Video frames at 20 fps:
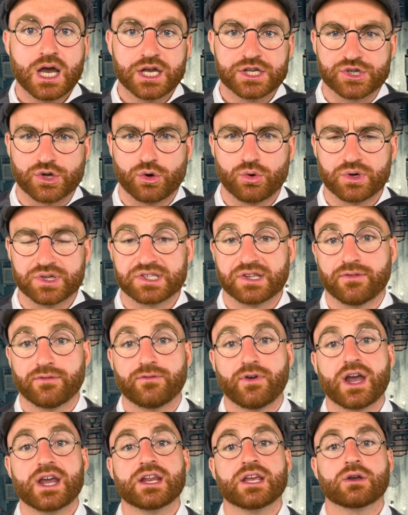So as the
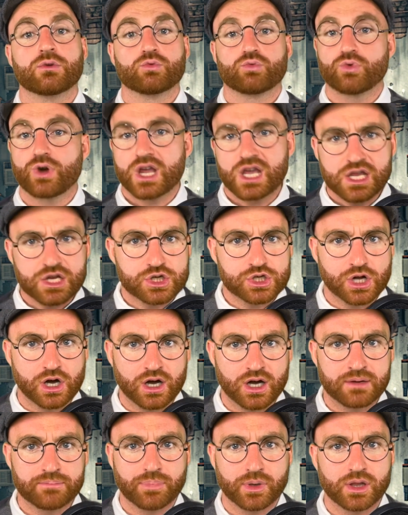fighting raged
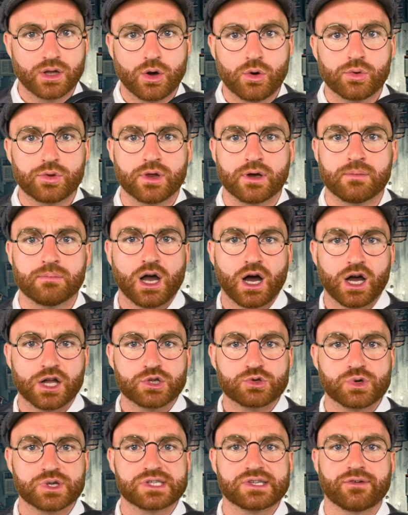on below them,
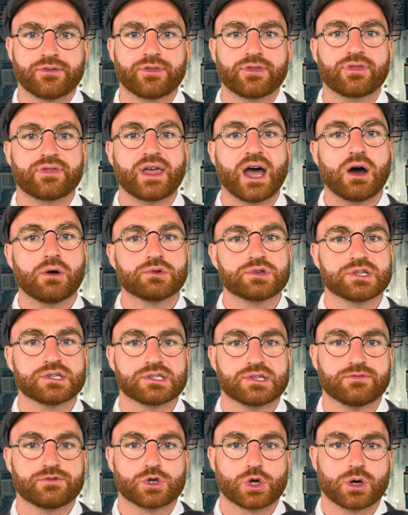hundreds of thousands
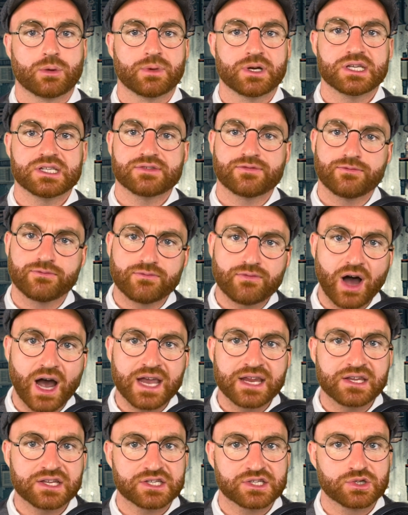of Germany's
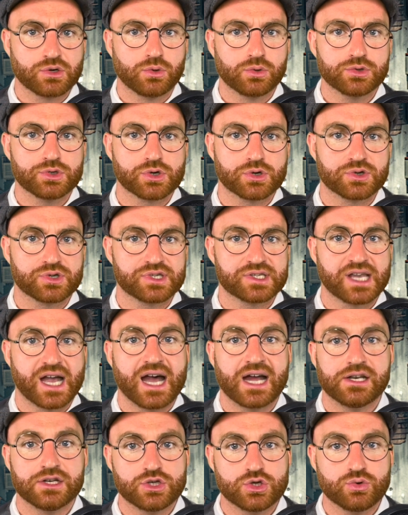finest soldiers
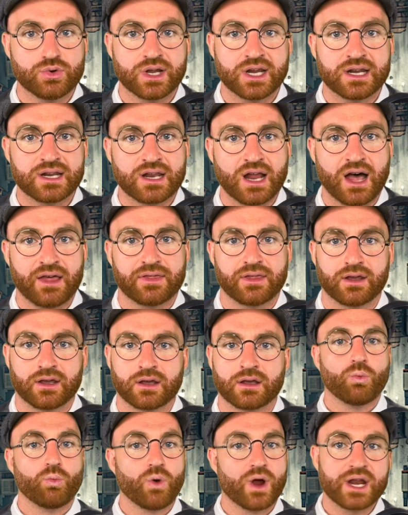sat doing
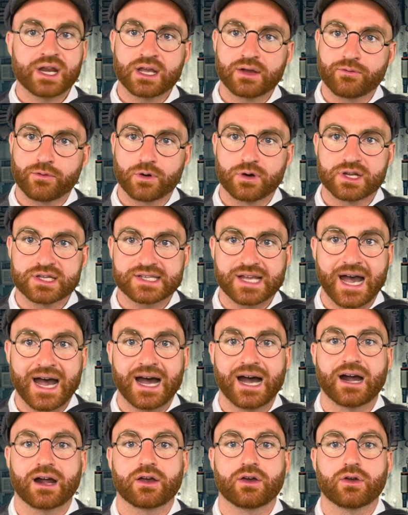nothing, waiting for an
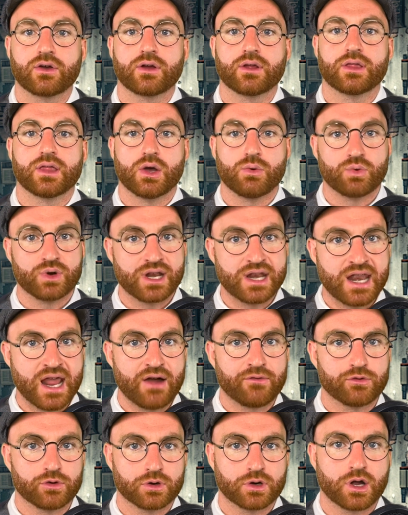attack that would
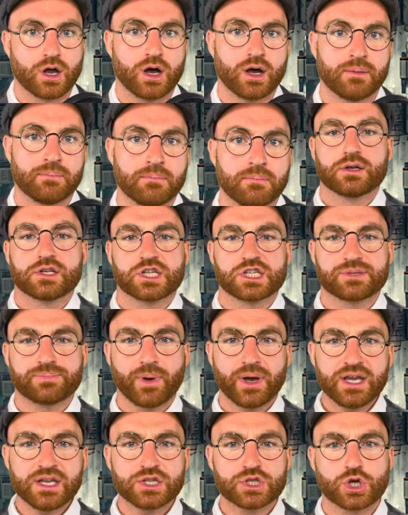never come.
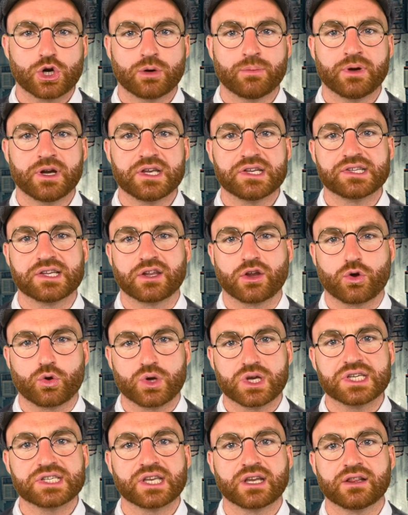Despite Germany's
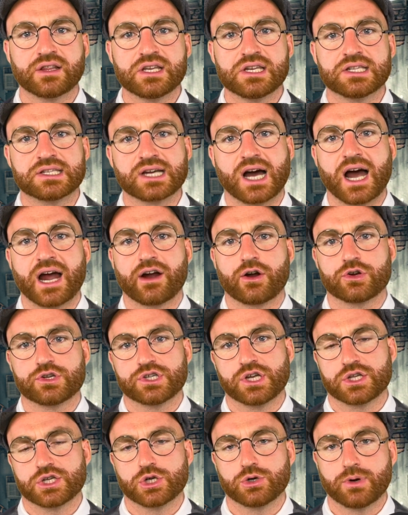increasingly dire
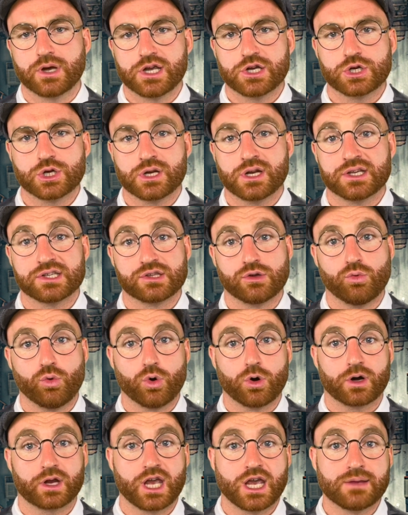situation as the
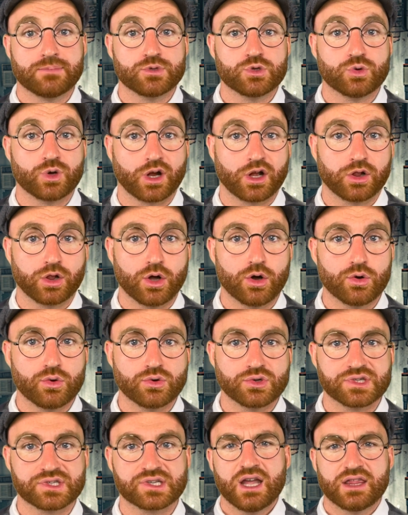war came to a
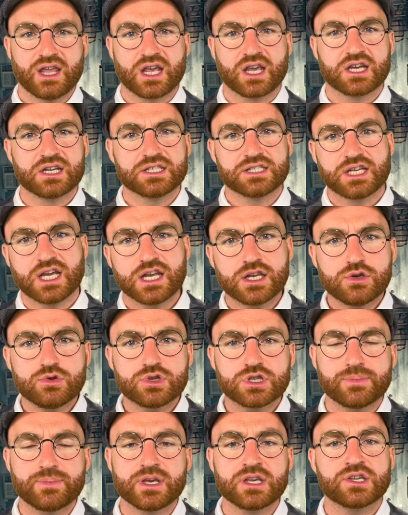close, they continued
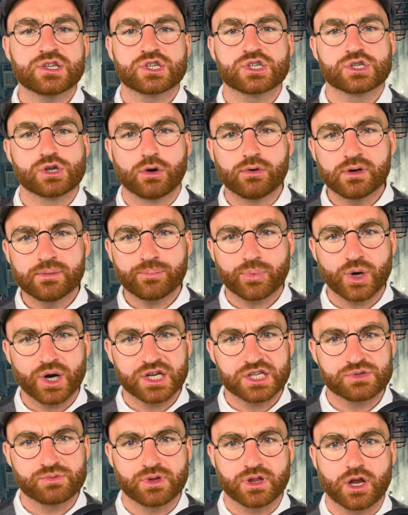to be so
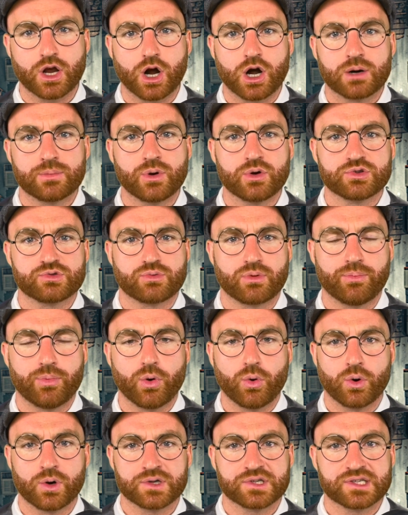impressed with Garbo's
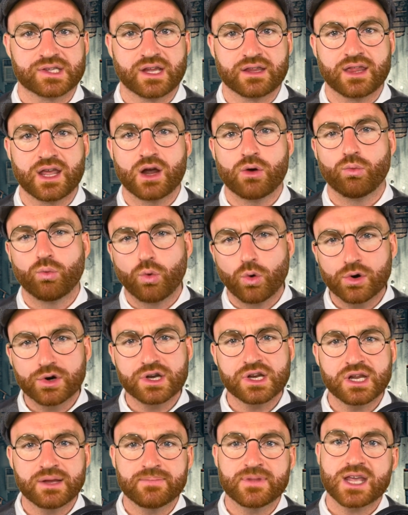reports that they
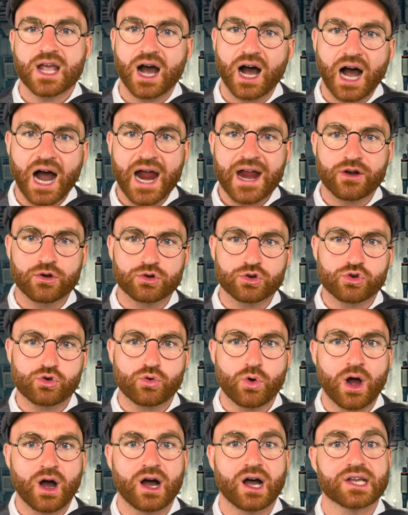awarded him the Iron
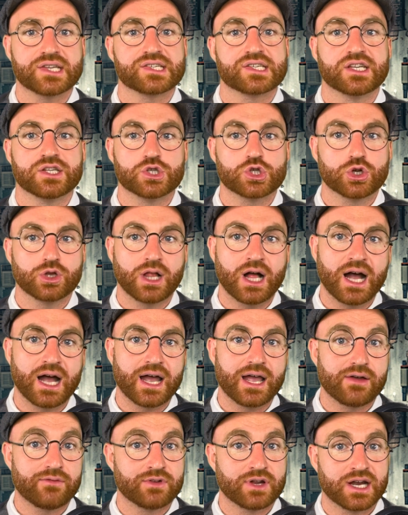Cross in July
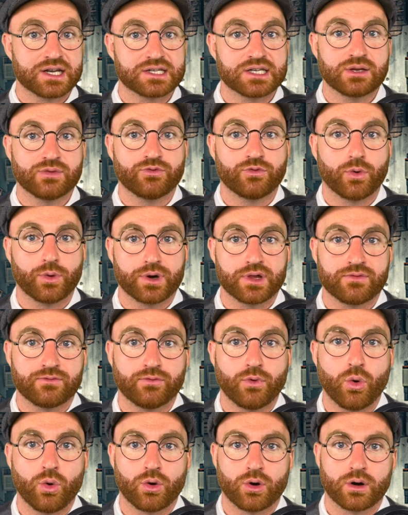of
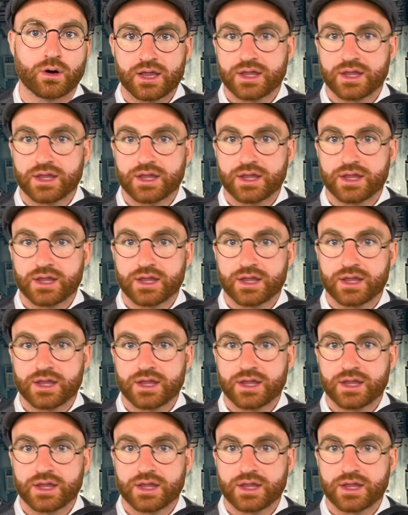1944.